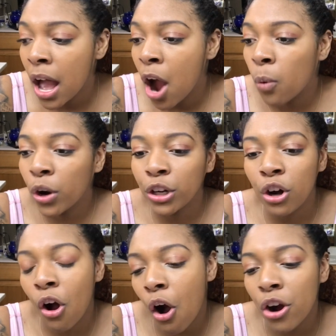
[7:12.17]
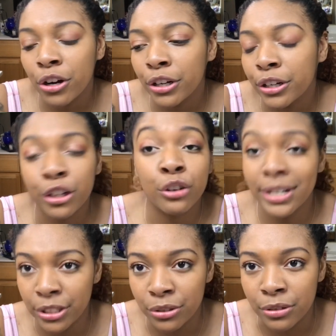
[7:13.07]
we're gonna call her
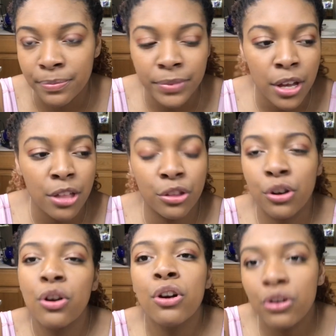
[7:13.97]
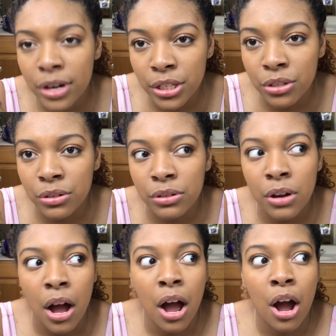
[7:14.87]
Crystal, the girl Crystal
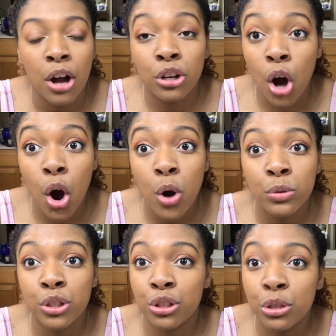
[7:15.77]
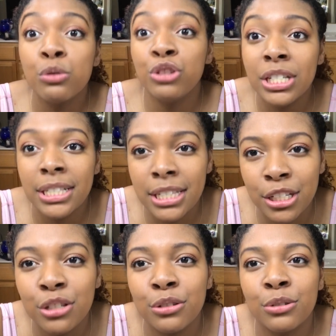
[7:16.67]
goes to
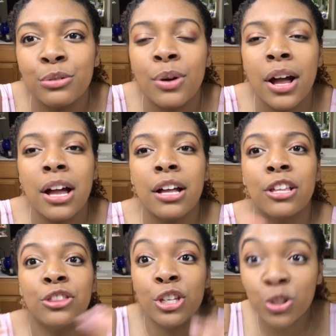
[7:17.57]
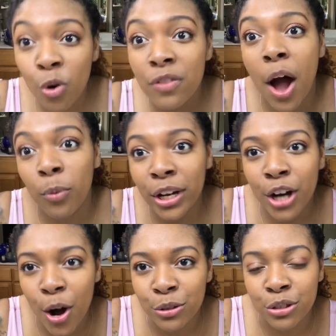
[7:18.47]
GCU, the school that we
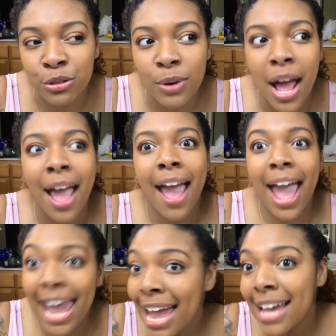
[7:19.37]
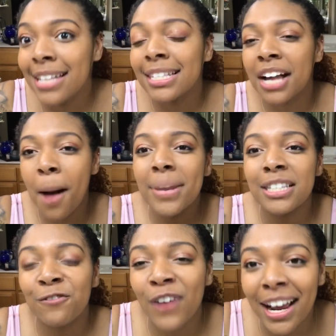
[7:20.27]
go to. And coming to
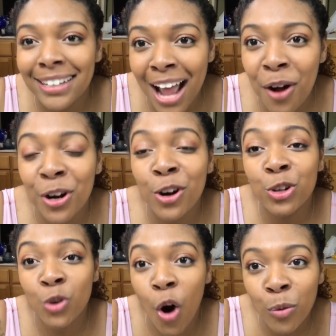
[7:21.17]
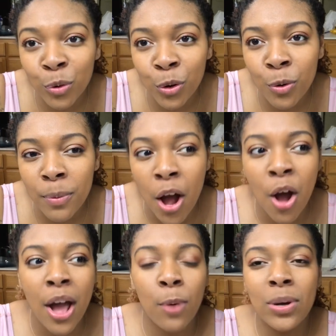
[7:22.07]
find out, her dorm room
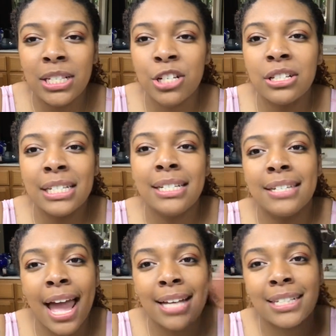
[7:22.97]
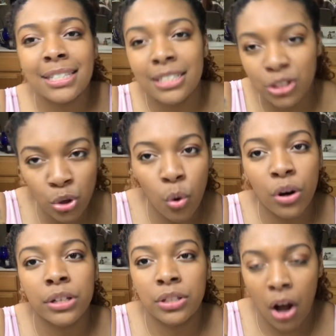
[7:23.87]
was literally next
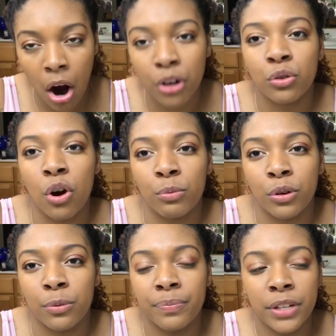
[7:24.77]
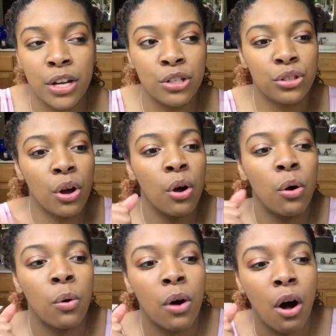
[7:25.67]
door to our dorm room.
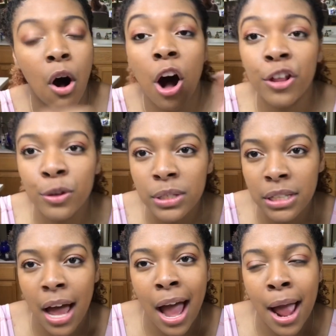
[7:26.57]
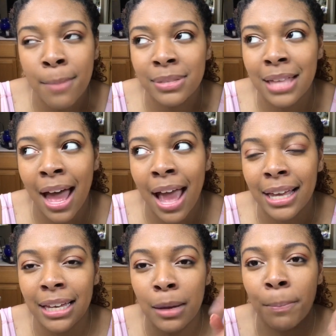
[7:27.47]
So all those times that
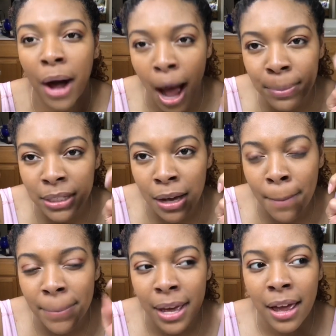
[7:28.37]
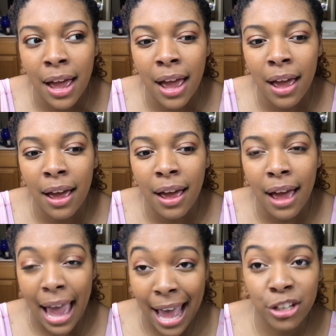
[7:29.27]
he popped up
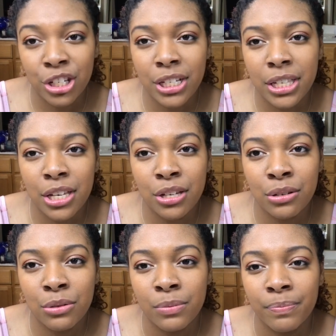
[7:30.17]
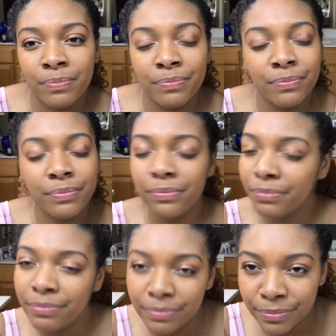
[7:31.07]
at GCU,
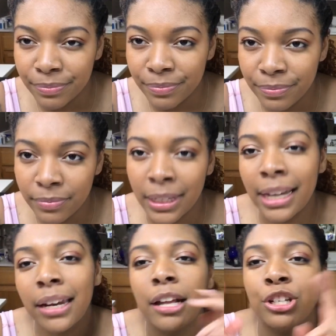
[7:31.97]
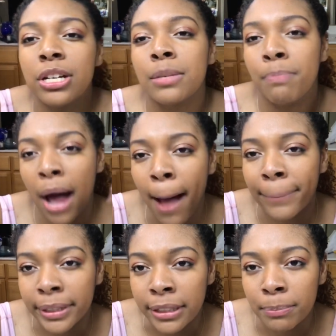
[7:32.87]
he didn't just pop
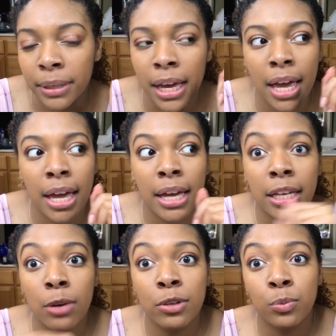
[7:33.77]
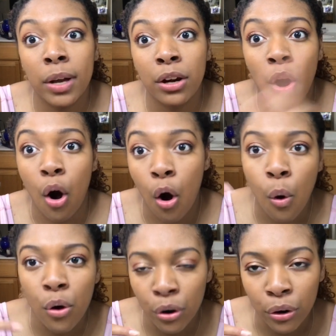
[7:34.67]
up. He was with
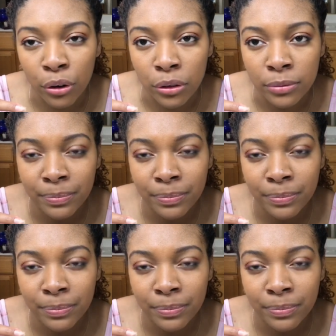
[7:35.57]
old girl.